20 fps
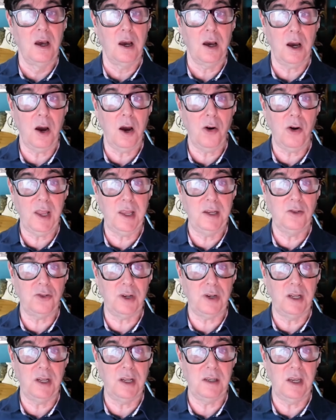R L N
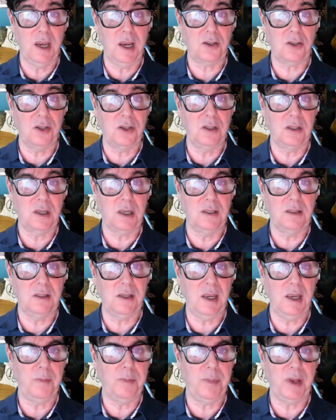transactions can
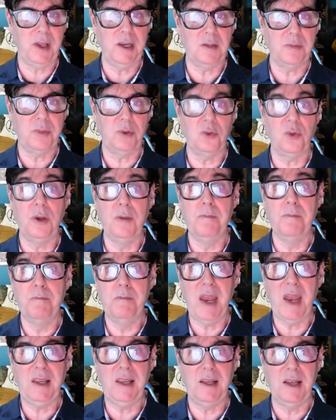take place between
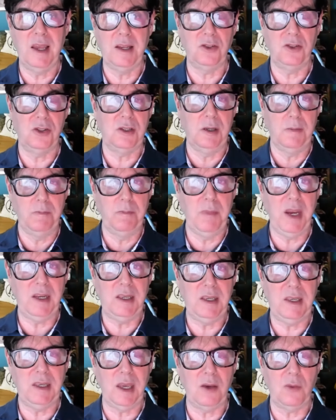many ledgers in many
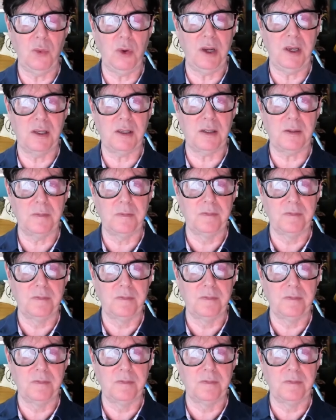gateways.